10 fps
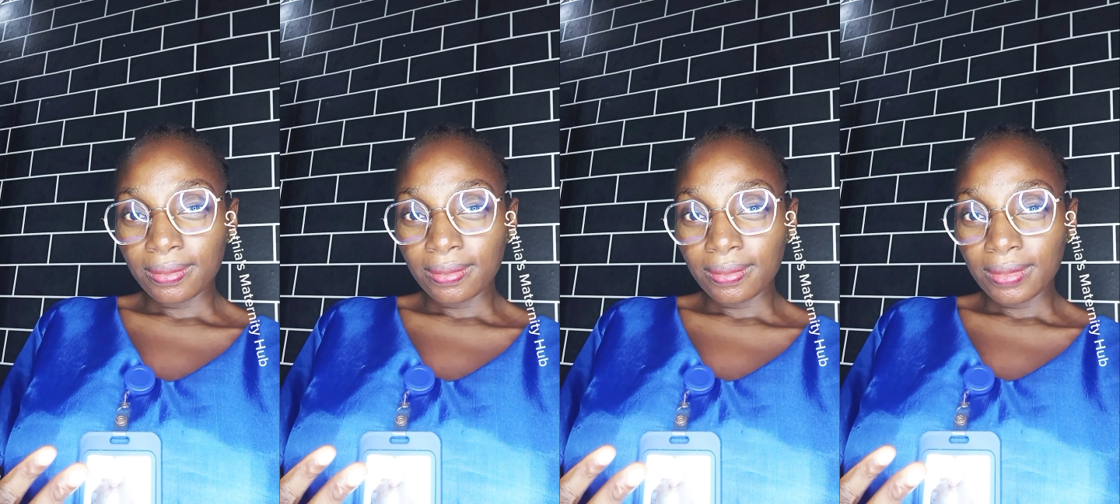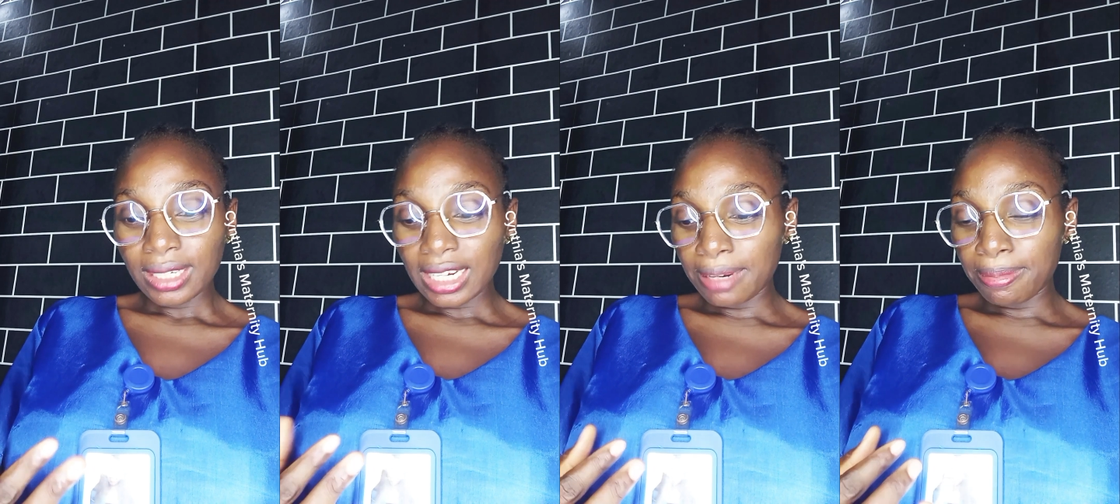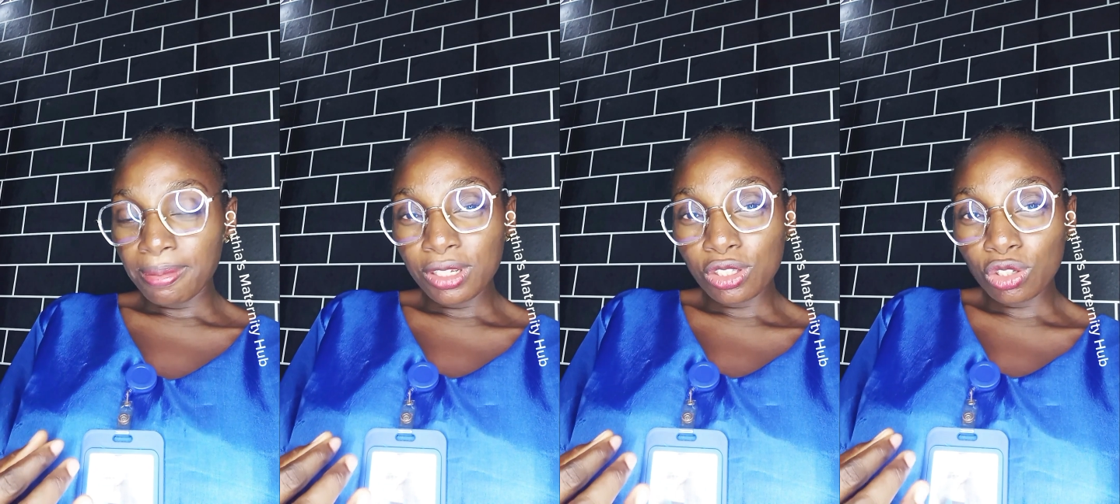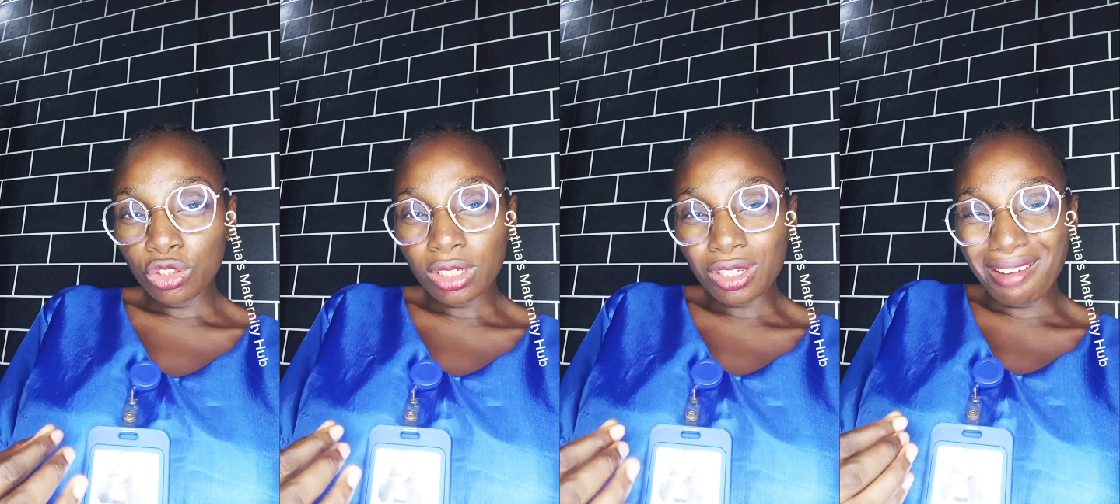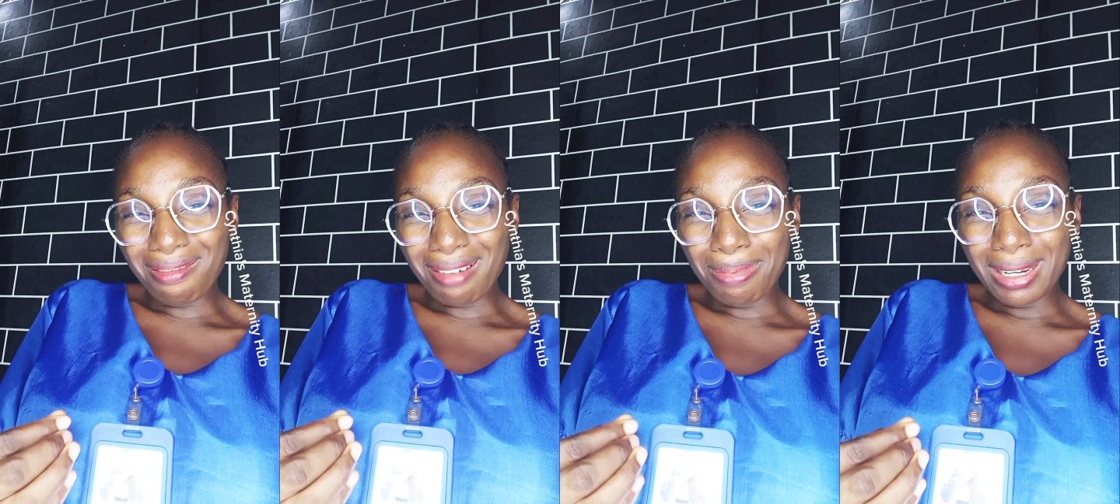And the baby is not just grabbing
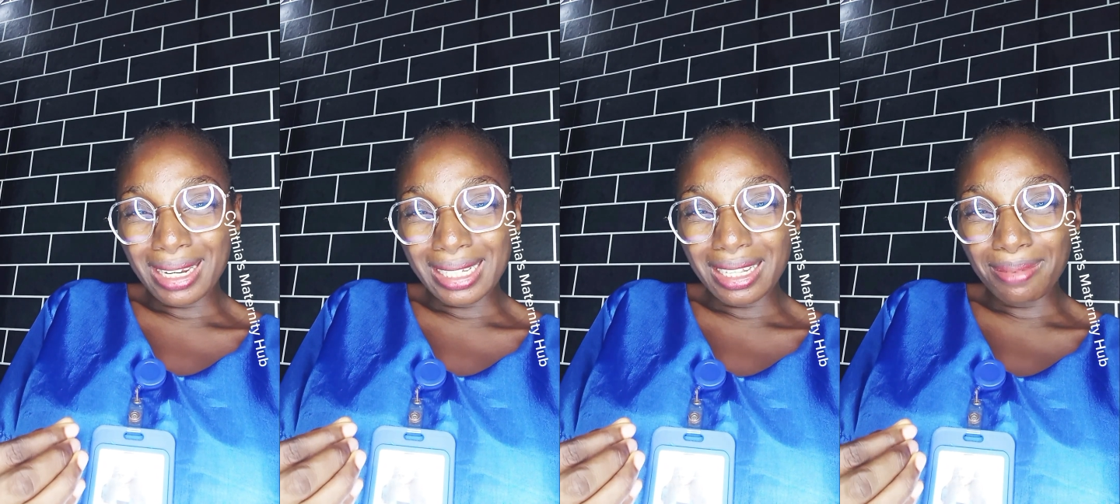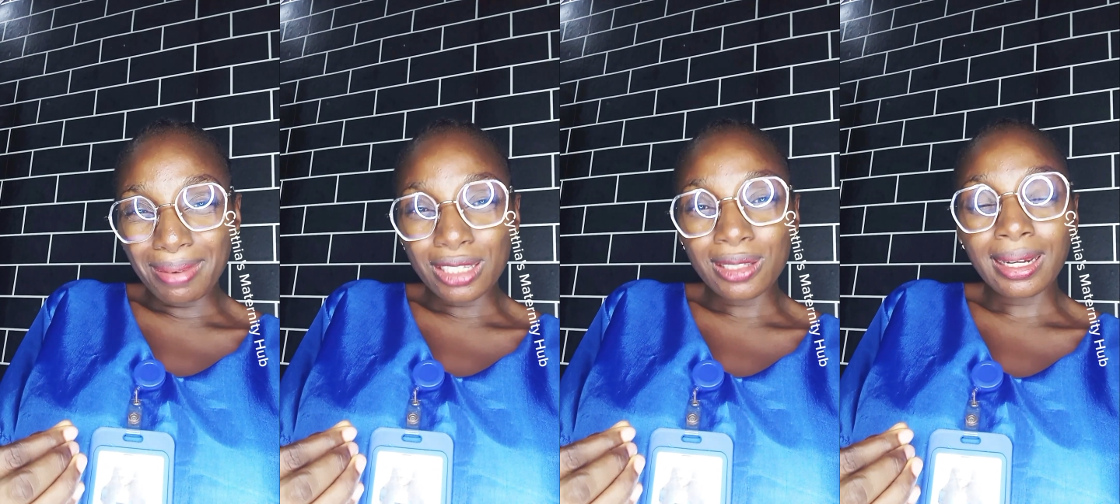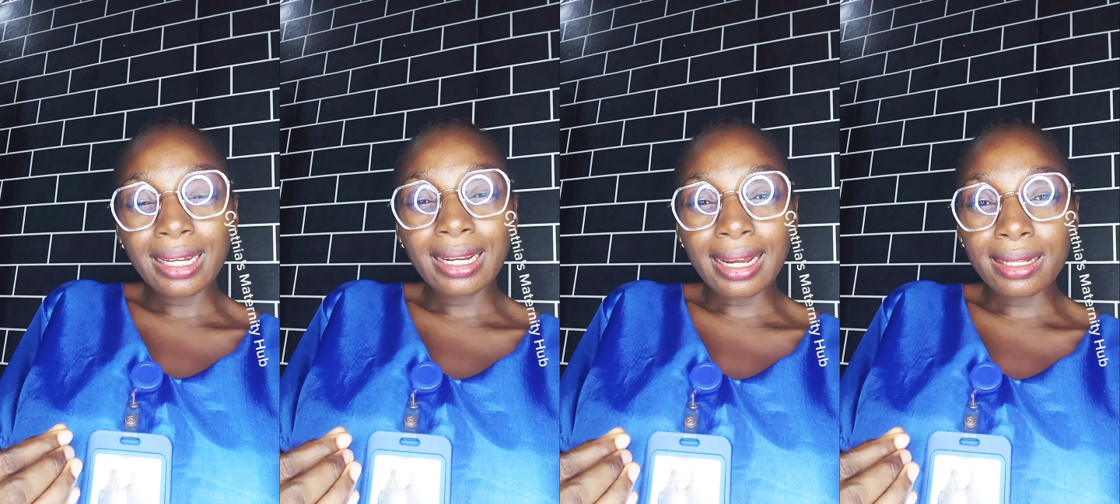the tip and sucking it like this.